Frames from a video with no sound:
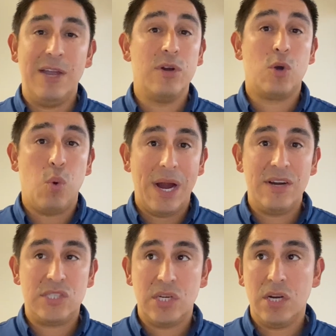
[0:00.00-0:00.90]
a
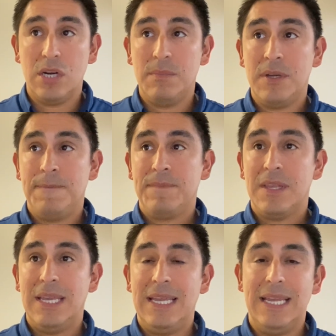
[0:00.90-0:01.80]
required term
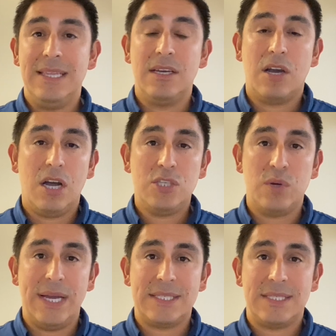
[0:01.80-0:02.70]
in the
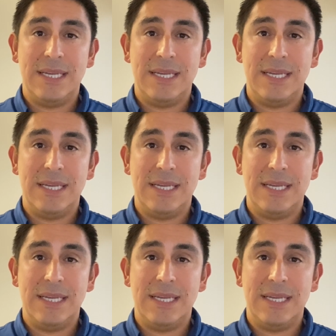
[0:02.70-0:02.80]
contracts.